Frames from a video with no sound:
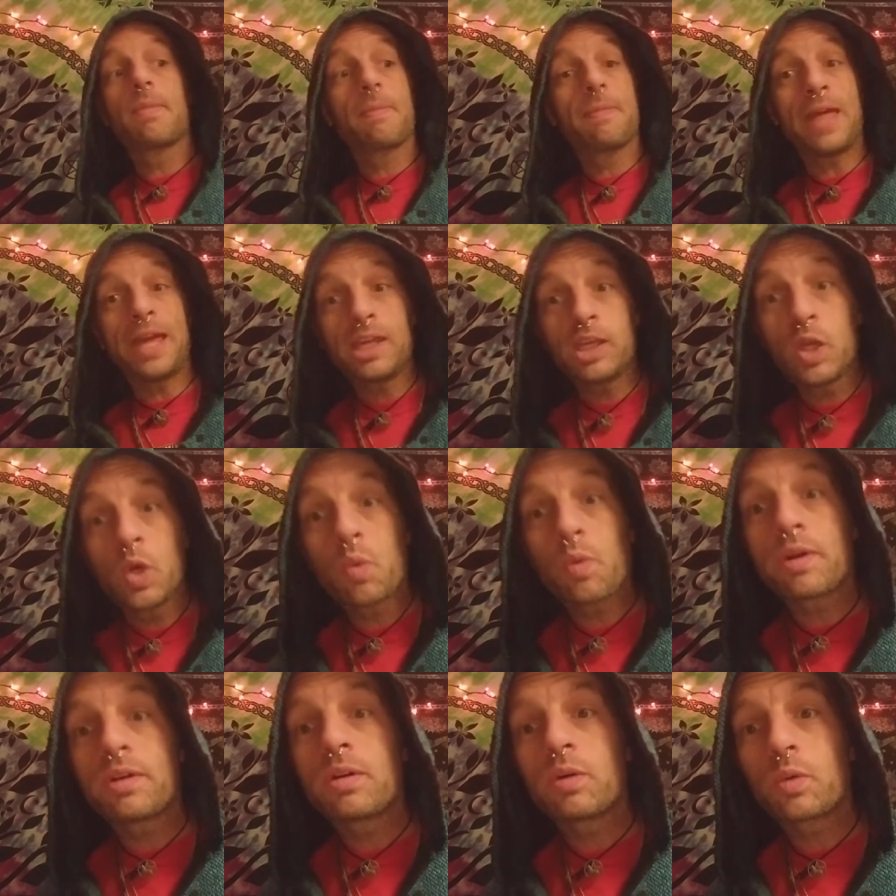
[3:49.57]
Thank you,
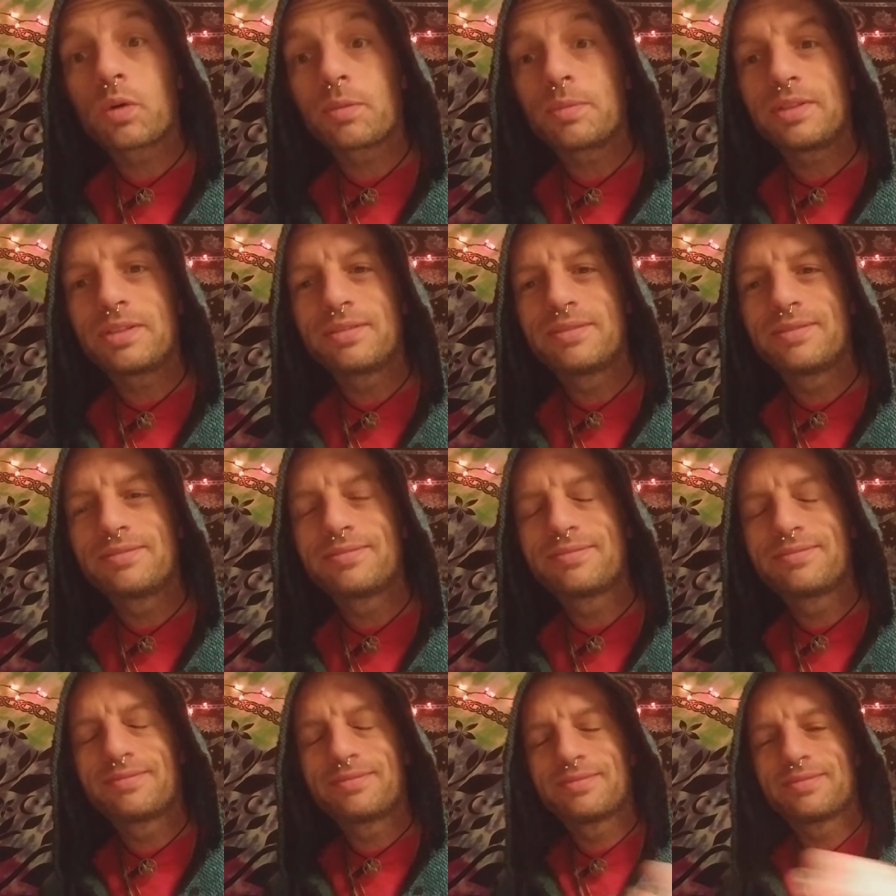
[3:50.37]
Wonder Woman.
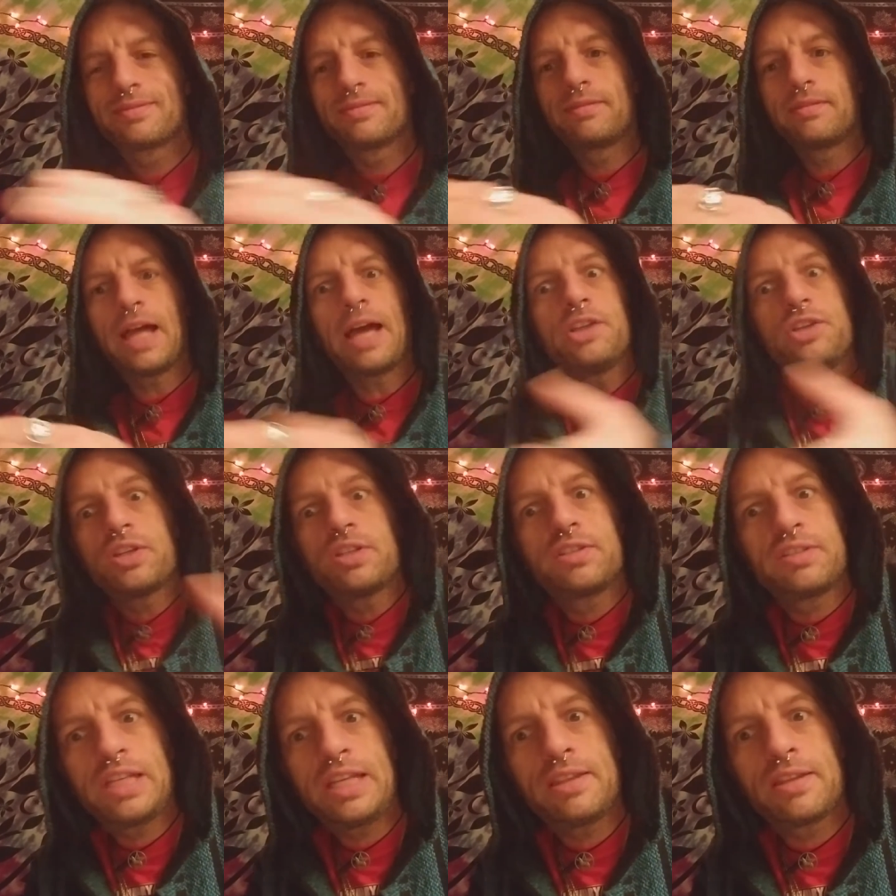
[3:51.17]
I
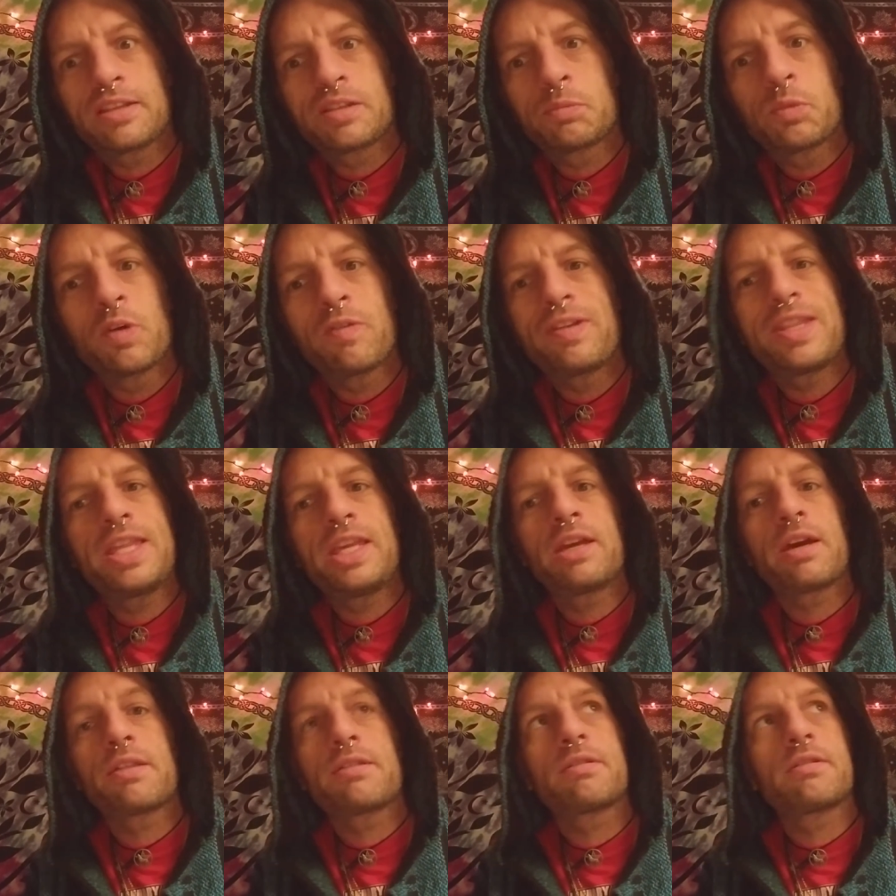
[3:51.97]
just seen this movie
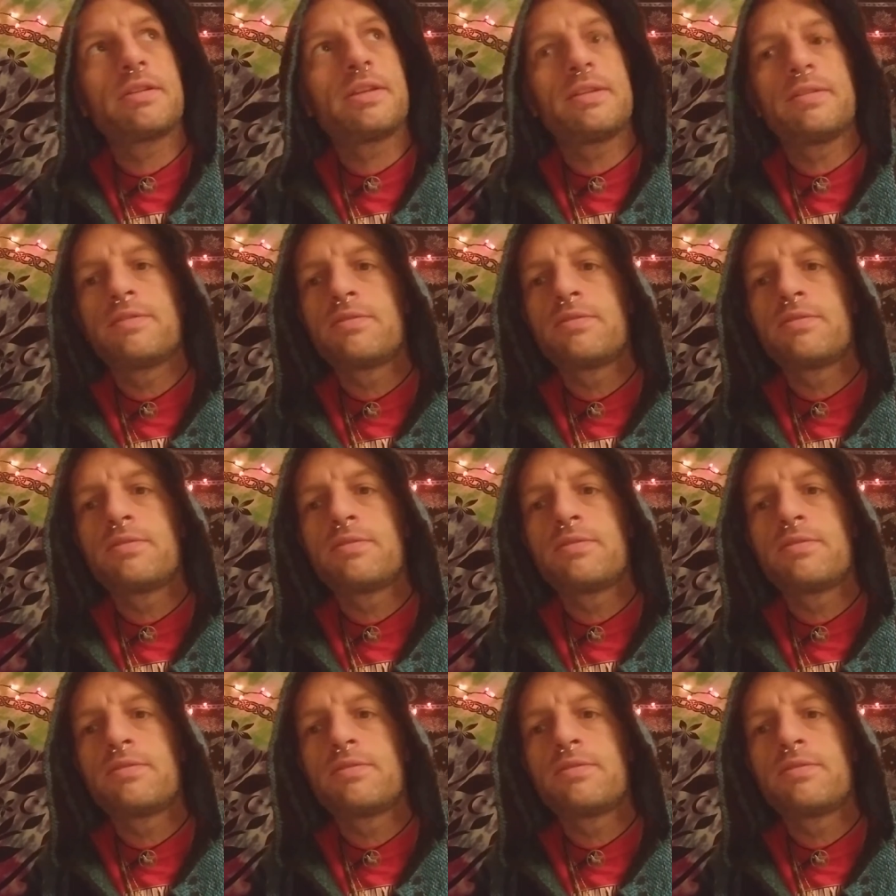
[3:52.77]
the other